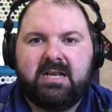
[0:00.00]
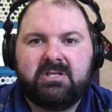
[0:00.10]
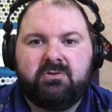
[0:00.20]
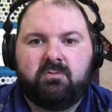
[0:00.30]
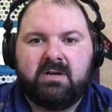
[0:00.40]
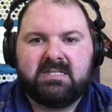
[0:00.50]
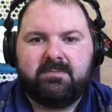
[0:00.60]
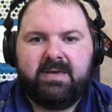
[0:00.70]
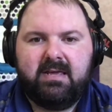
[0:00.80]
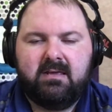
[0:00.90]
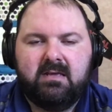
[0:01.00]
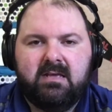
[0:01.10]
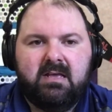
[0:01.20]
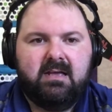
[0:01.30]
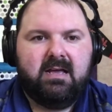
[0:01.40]
to a resume,
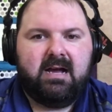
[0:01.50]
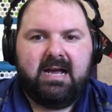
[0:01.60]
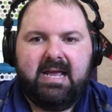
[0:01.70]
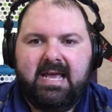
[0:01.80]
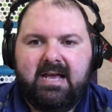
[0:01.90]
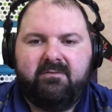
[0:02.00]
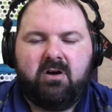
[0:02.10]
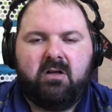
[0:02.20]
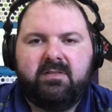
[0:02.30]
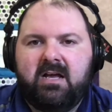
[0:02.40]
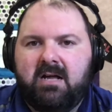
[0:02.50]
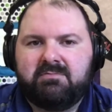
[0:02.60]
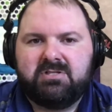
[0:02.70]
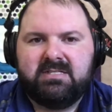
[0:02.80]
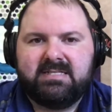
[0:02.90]
I have all the
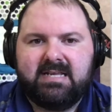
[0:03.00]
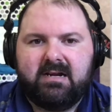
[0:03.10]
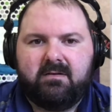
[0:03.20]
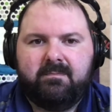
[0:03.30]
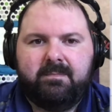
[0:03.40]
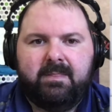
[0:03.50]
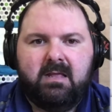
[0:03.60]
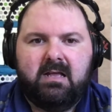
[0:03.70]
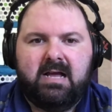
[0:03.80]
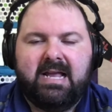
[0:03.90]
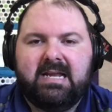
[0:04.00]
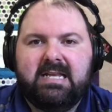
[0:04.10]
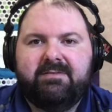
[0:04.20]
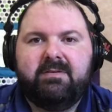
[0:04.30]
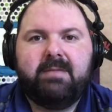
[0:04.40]
options there. I could
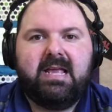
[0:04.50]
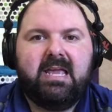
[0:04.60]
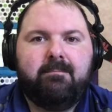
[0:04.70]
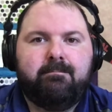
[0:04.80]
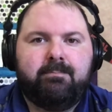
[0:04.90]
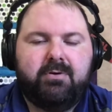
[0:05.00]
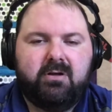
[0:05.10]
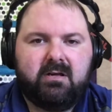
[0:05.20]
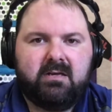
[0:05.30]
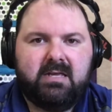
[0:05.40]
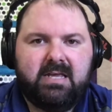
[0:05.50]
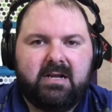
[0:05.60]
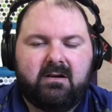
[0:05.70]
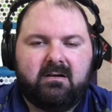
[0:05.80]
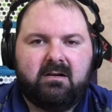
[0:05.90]
even make a book
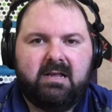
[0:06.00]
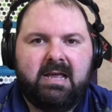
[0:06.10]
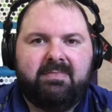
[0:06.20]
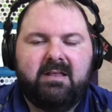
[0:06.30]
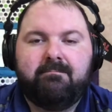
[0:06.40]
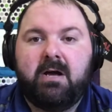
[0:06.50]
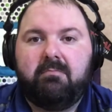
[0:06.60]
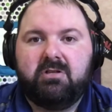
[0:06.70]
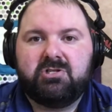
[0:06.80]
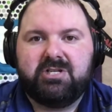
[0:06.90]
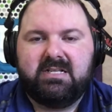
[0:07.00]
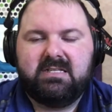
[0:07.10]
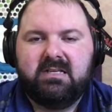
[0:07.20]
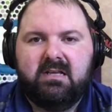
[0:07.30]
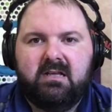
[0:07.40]
here and then publish it
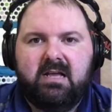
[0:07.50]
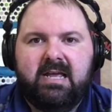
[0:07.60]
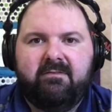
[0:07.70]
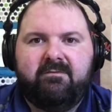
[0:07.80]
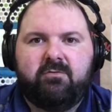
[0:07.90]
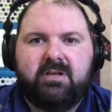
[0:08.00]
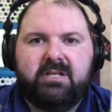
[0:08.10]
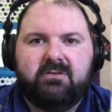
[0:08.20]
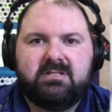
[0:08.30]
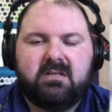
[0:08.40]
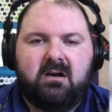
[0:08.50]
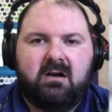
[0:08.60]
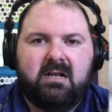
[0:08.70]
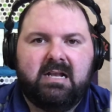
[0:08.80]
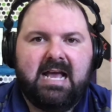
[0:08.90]
and for use
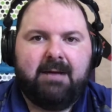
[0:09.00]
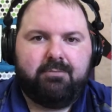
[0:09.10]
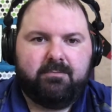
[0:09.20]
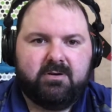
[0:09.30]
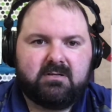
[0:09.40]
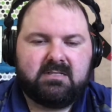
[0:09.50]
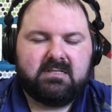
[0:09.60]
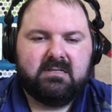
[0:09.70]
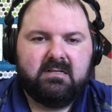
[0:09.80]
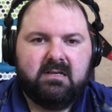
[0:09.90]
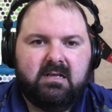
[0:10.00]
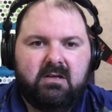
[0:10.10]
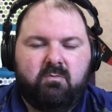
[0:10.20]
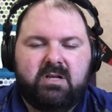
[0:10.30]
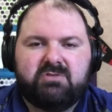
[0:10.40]
on Apple Books,
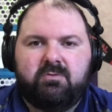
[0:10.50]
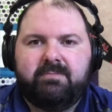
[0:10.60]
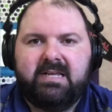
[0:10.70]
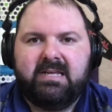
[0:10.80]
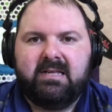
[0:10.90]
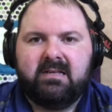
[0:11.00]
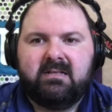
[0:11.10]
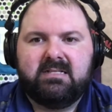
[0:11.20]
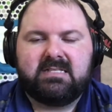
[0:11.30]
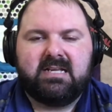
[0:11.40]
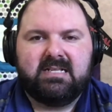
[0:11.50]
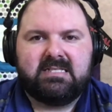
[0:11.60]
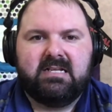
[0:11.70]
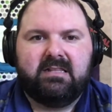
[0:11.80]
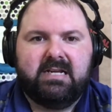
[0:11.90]
which will be
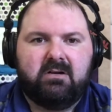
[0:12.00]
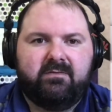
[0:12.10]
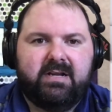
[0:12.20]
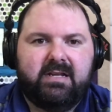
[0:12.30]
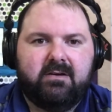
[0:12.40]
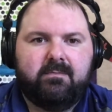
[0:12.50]
discussed in a later video.